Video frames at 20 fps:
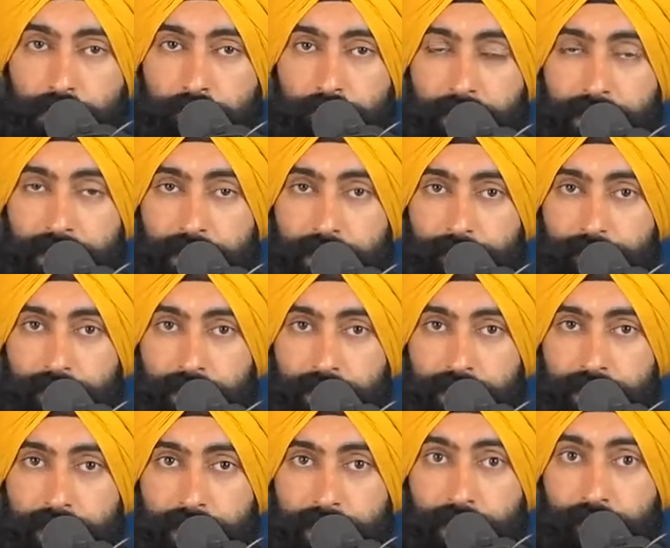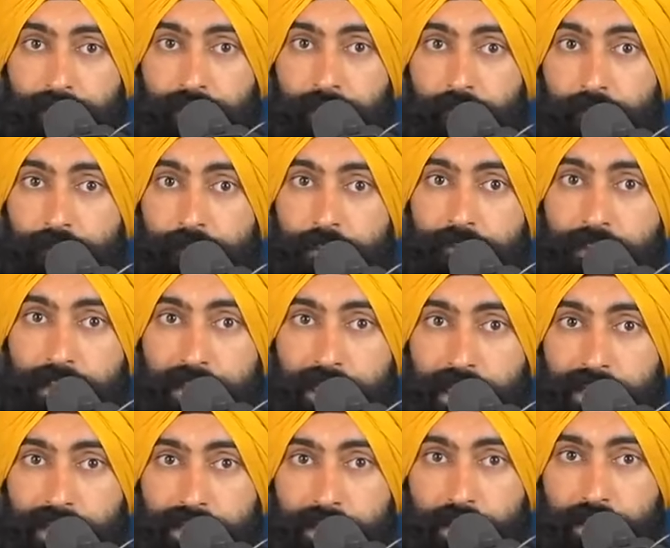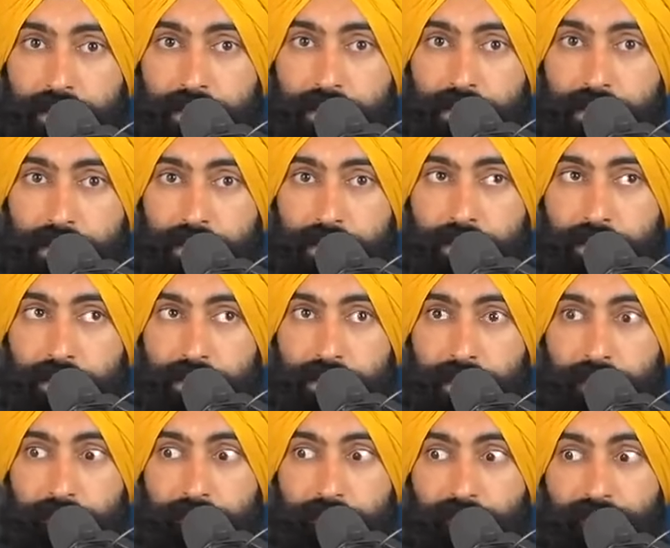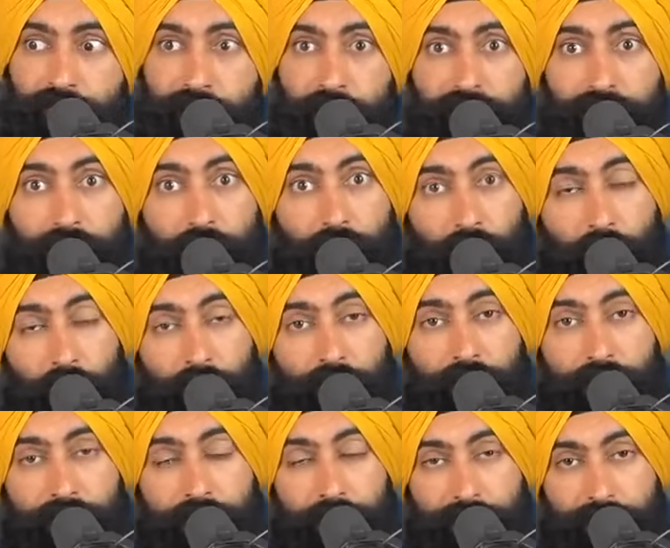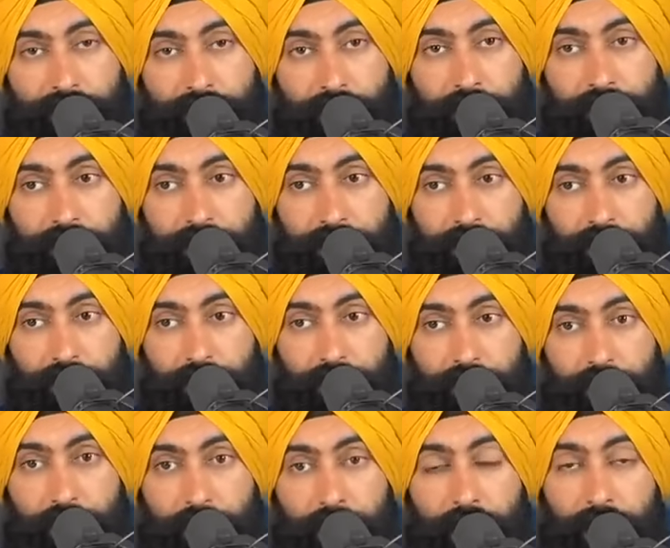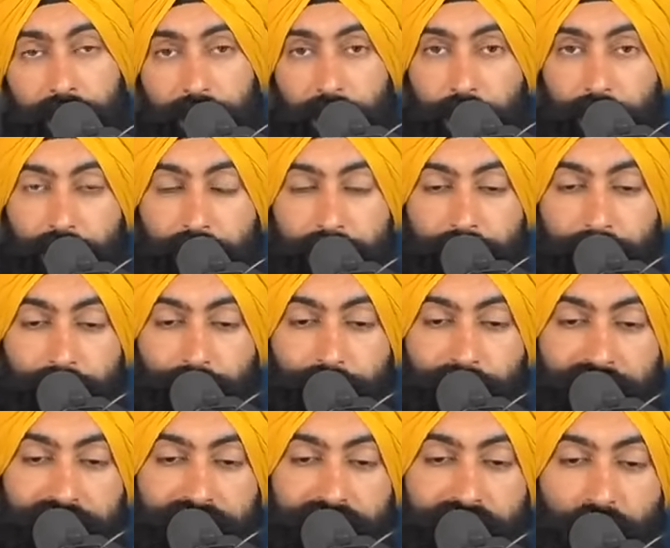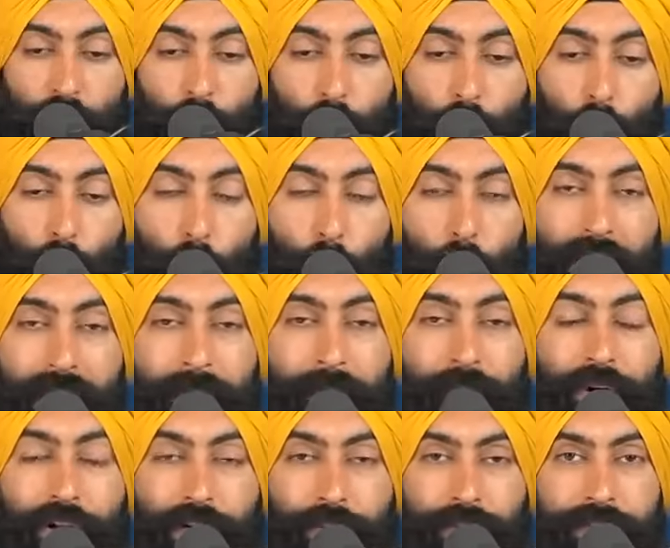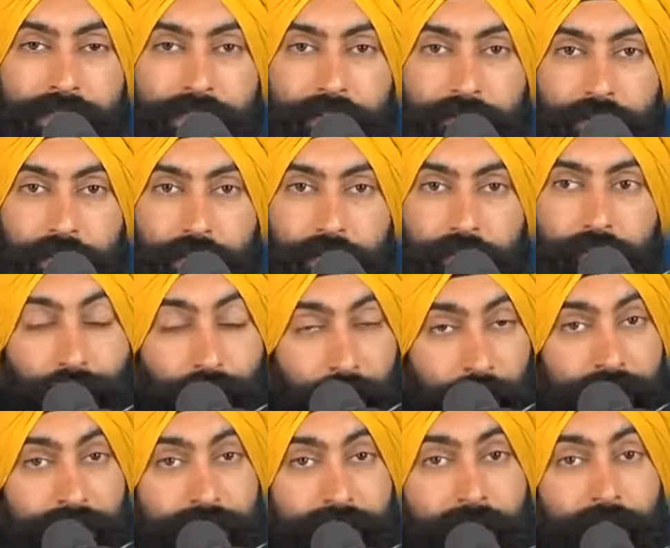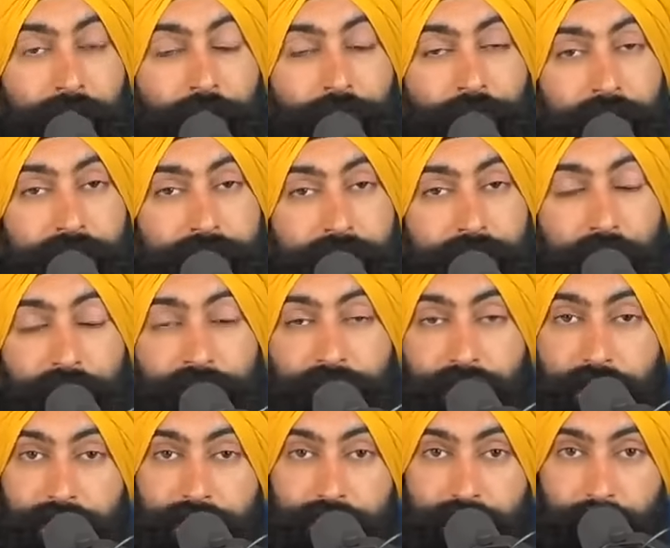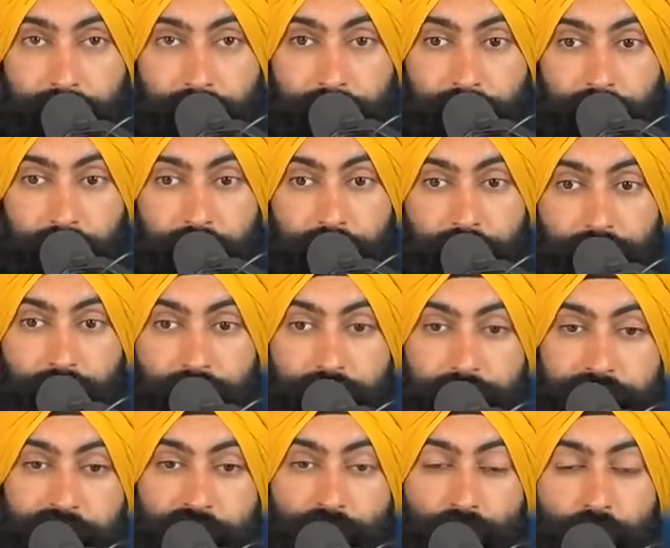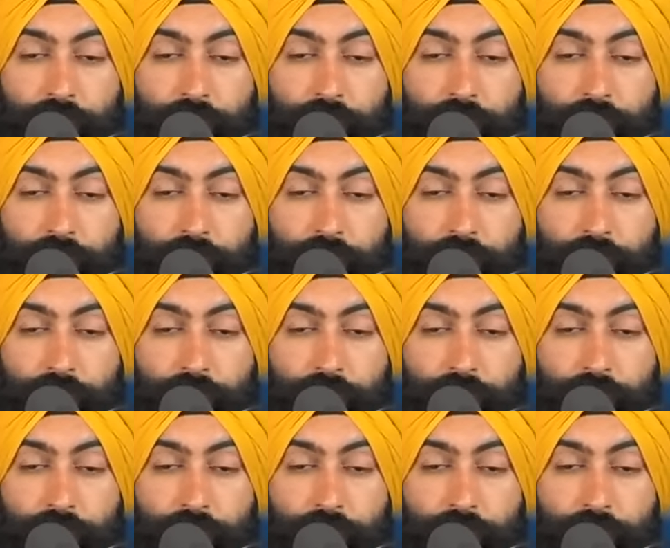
Because if you can take that from $50,000 a year to, say, $500,000 a year, now you can invest way more aggressively without sacrificing every nice thing in your life. And this is